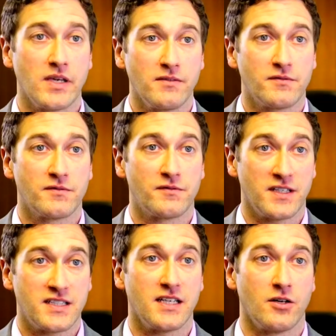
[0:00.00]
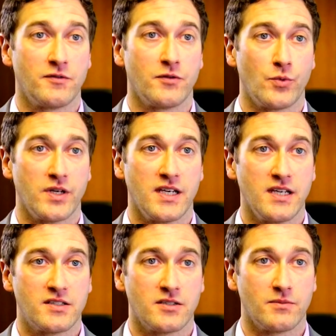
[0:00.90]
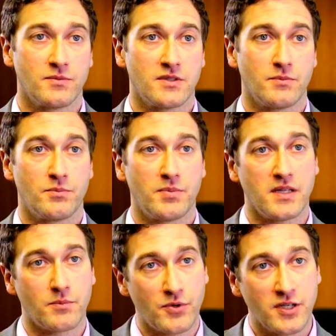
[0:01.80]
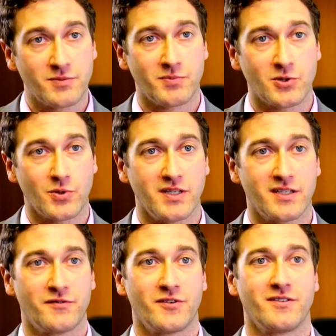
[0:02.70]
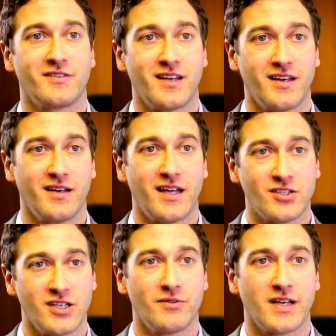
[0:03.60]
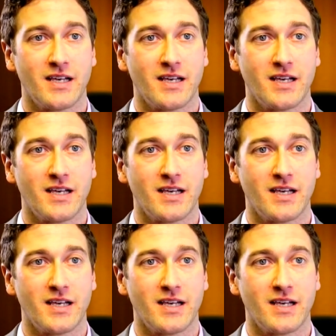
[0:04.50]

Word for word: we fit in often we need to, to be the bridge between different uh, engineering